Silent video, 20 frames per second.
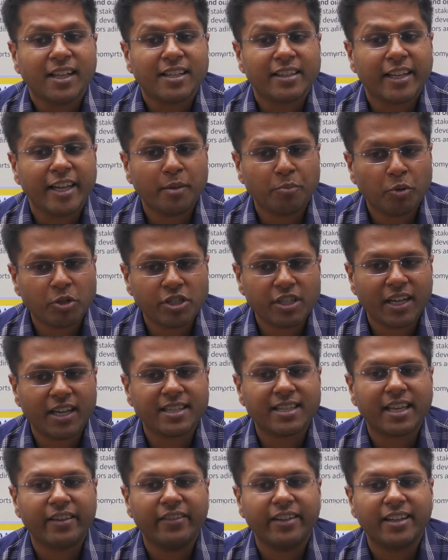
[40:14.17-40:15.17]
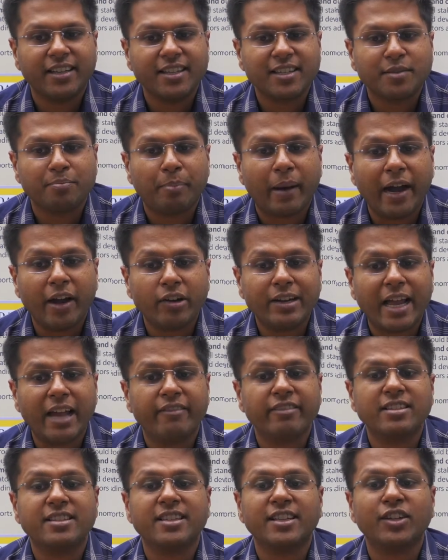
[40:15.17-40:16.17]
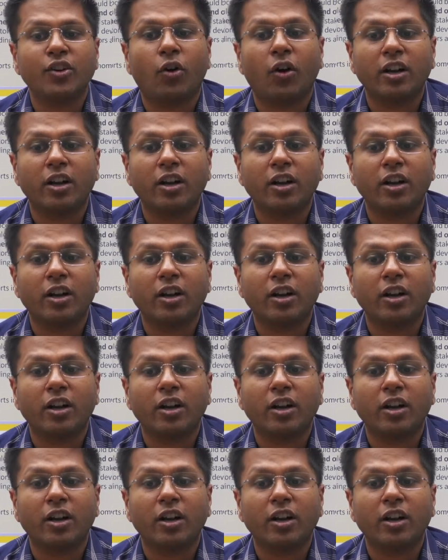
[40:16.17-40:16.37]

The input she has given is biodiversity